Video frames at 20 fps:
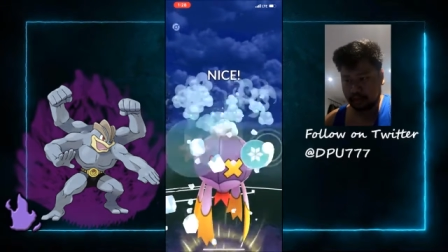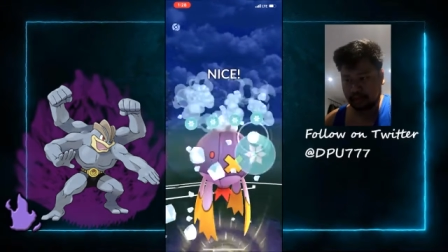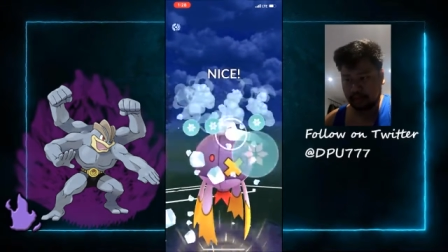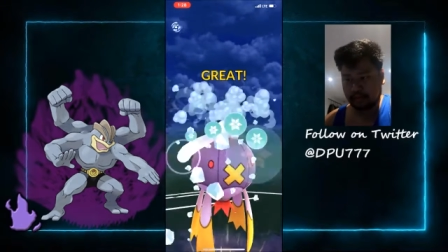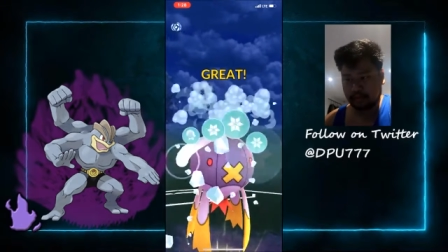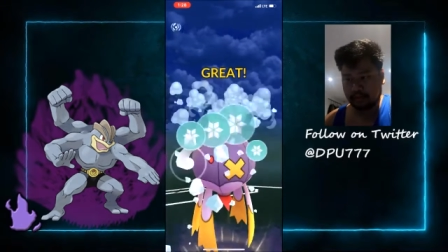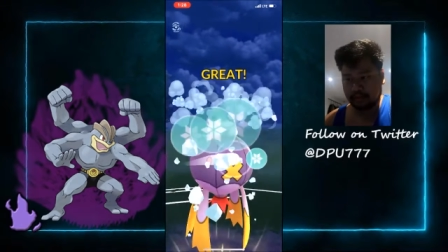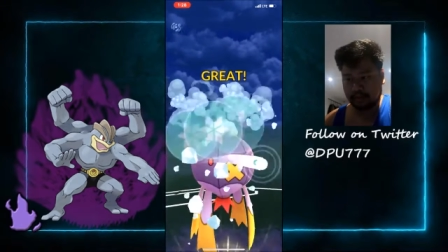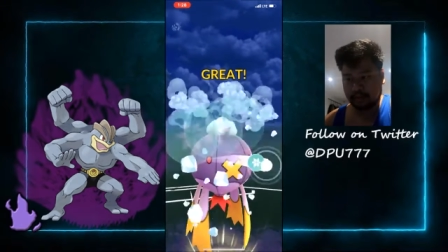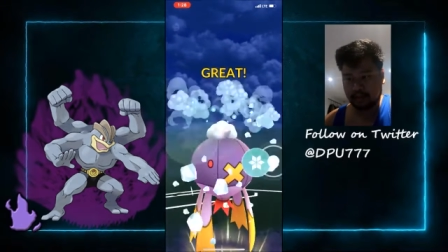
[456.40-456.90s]

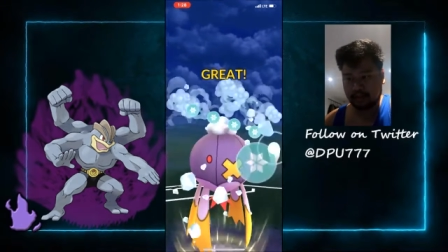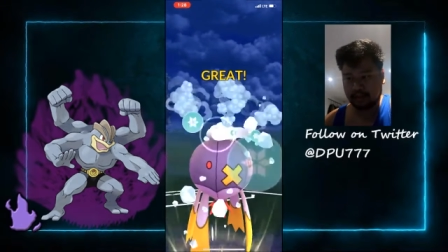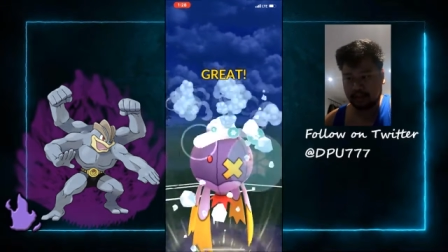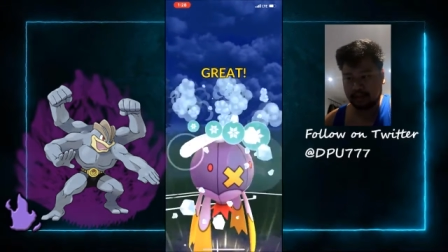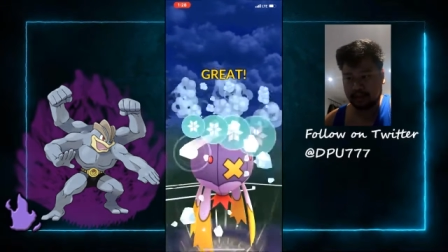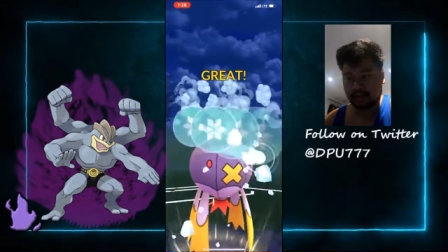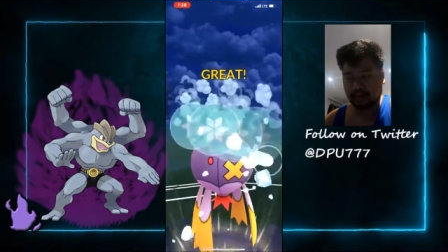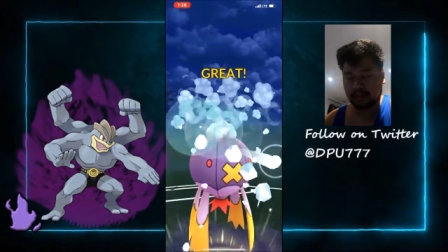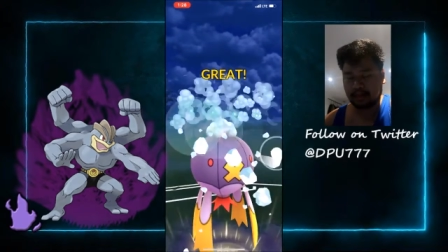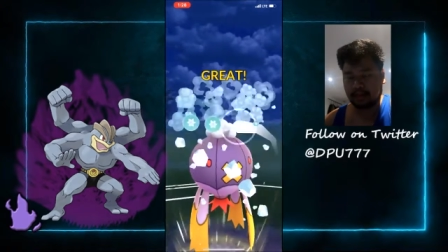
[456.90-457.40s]
Literally
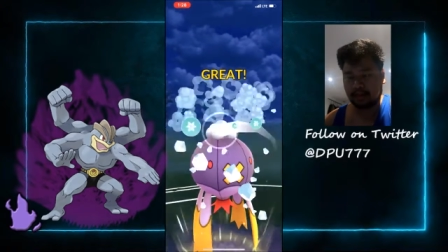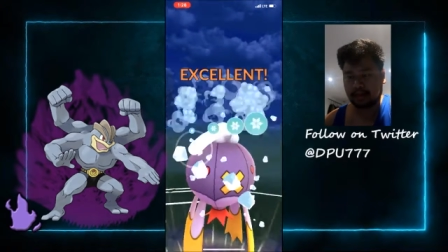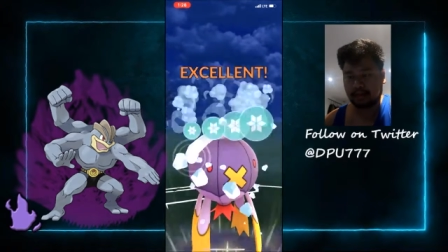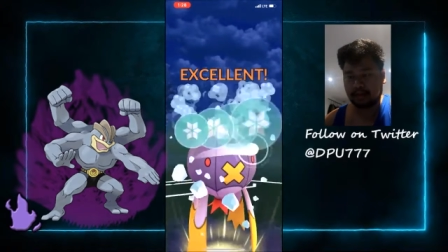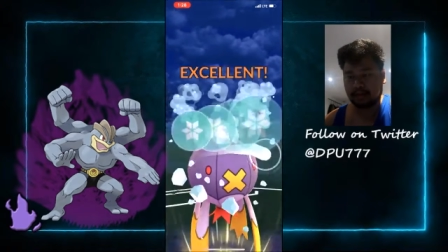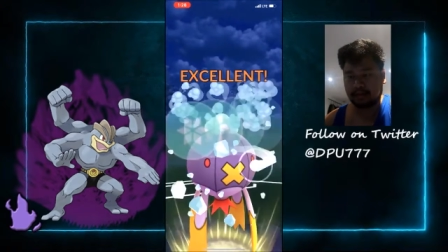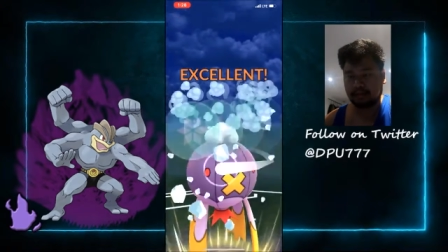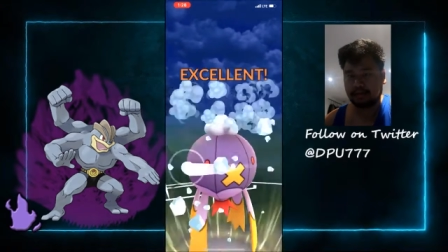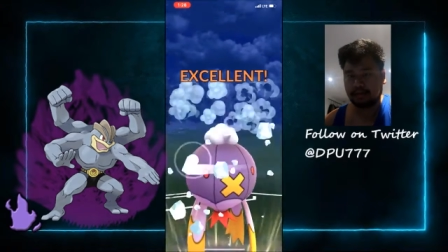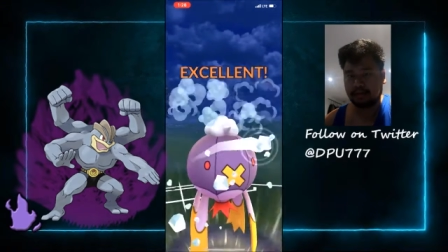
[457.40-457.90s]

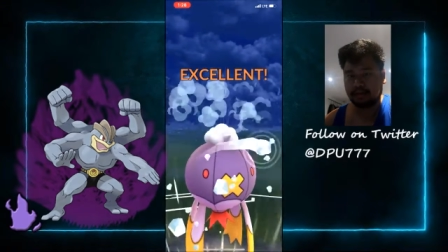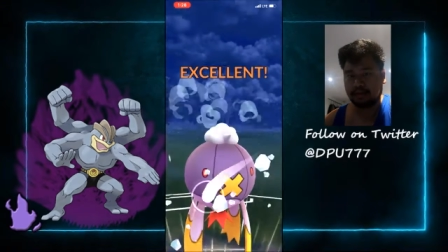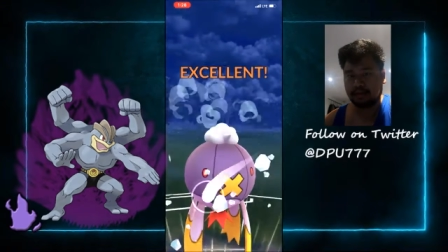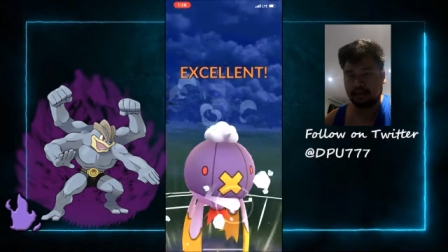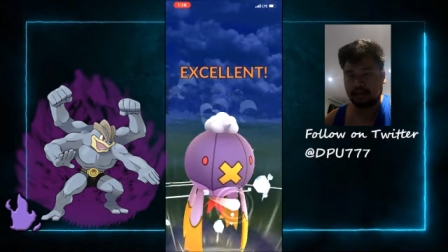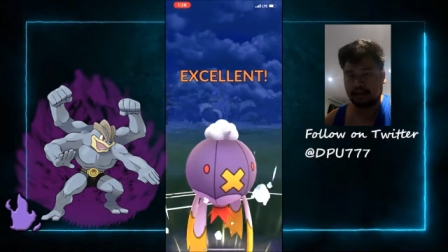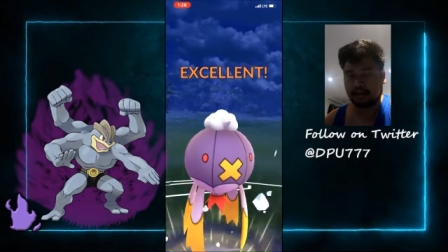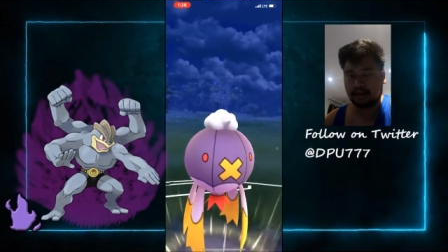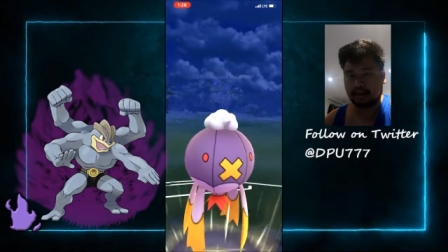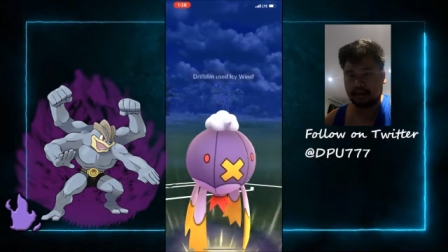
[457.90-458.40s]
nothing
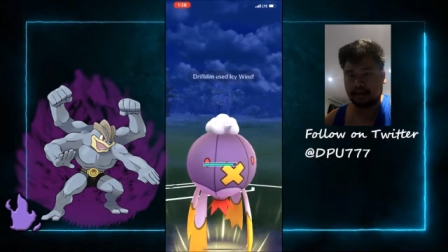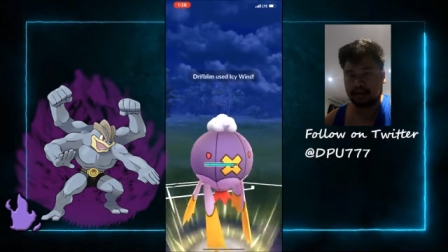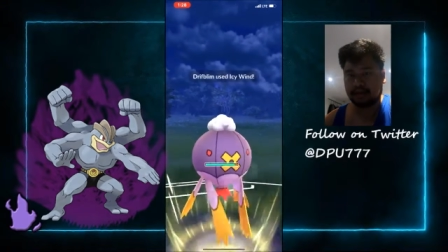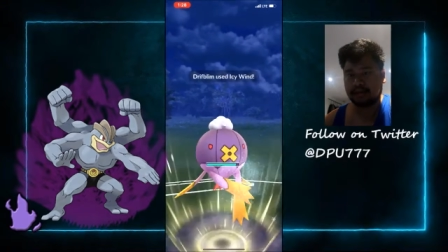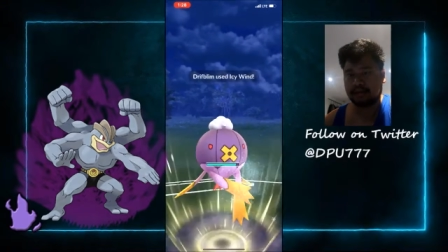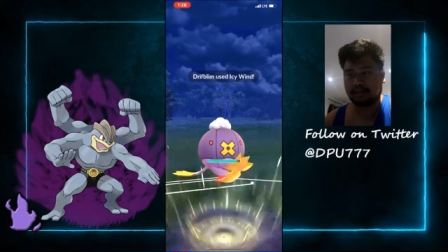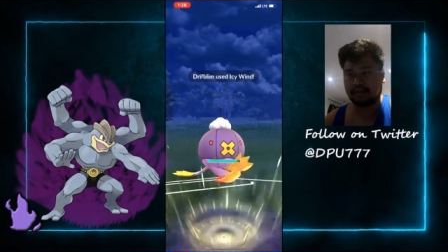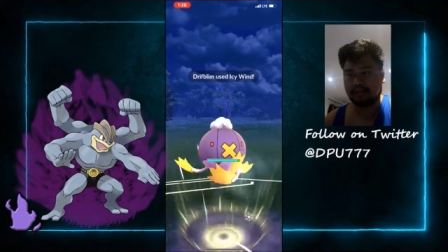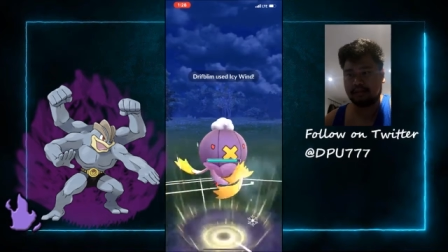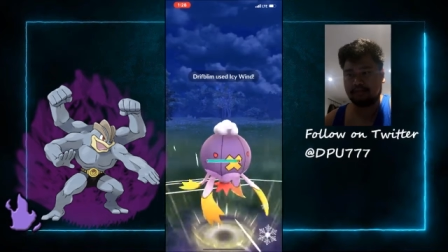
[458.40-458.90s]

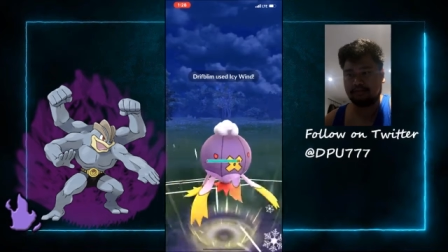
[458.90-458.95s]
does.